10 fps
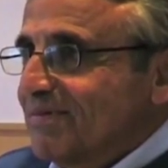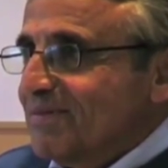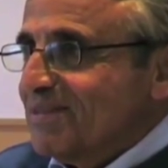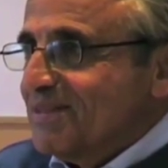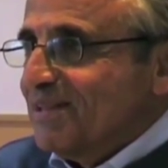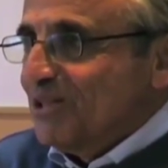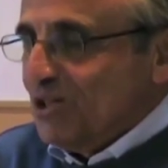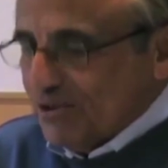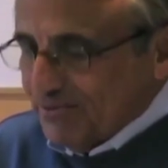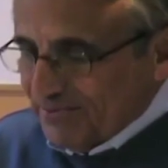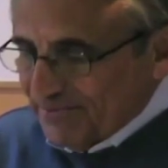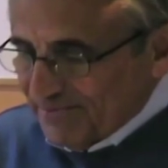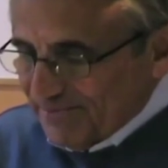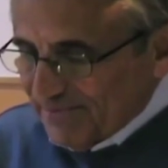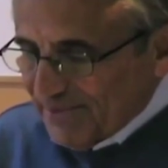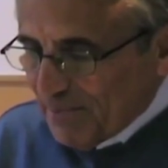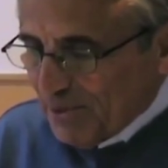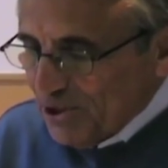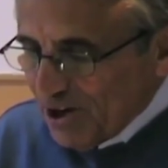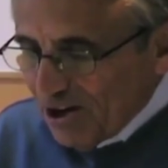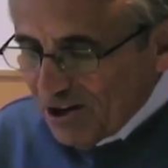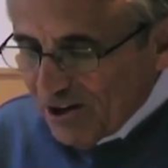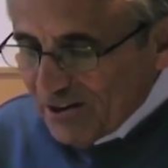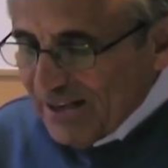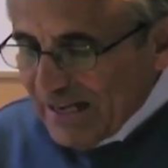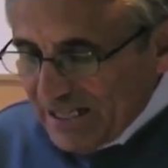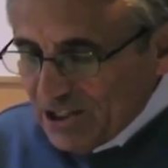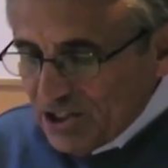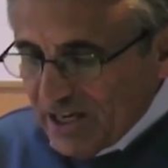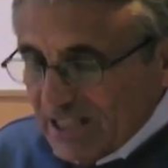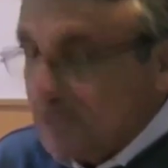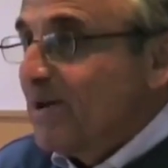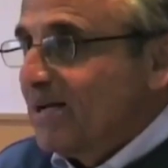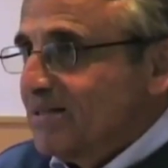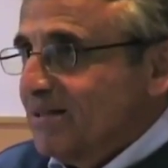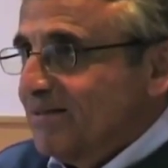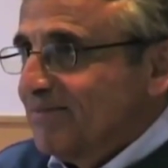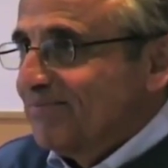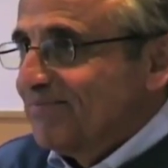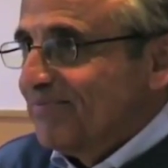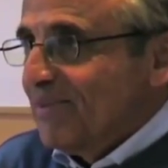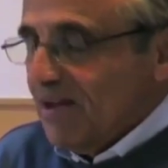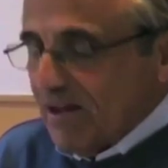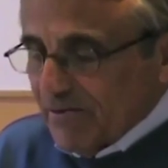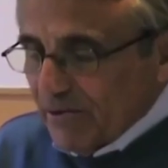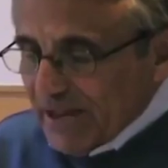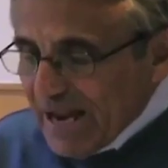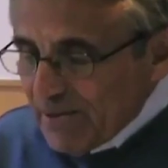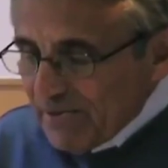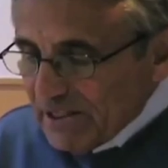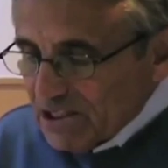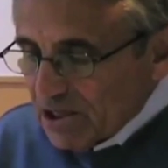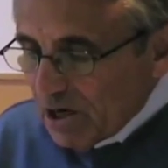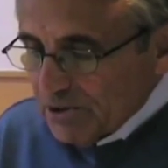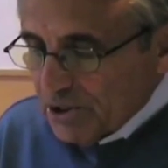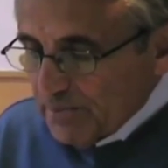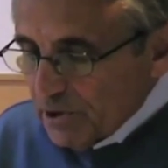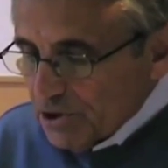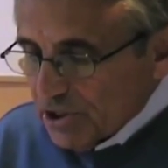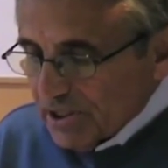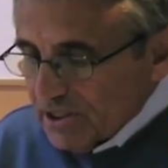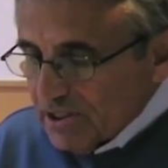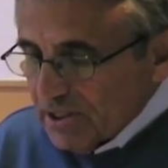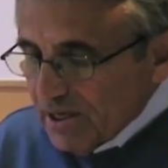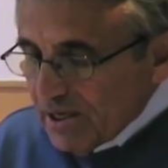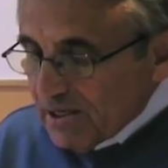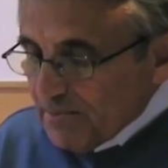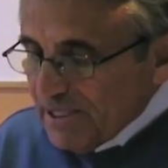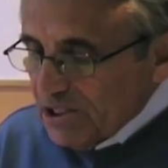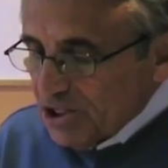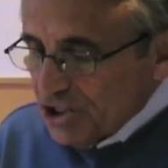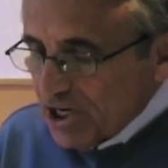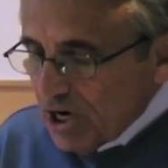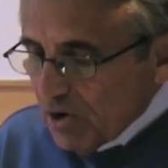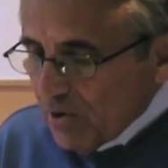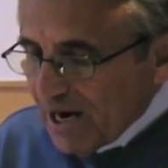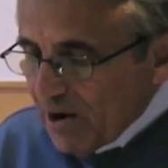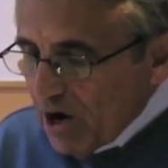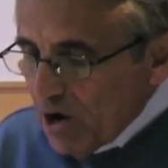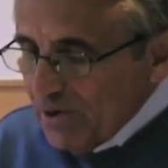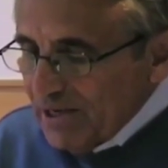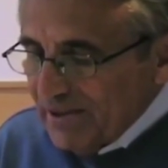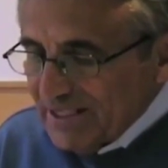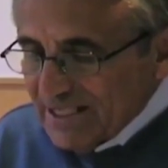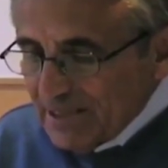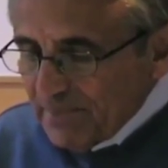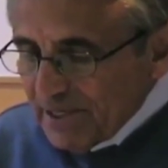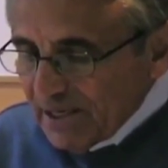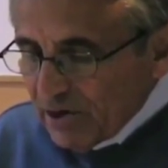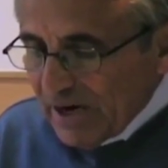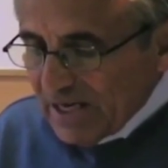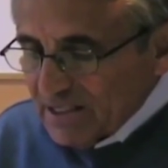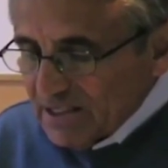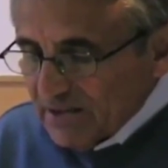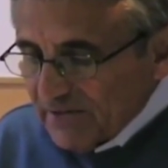to Cilla Dunn, but not along the line she expected. For the aim of this contribution is been to show how only the deepening crisis of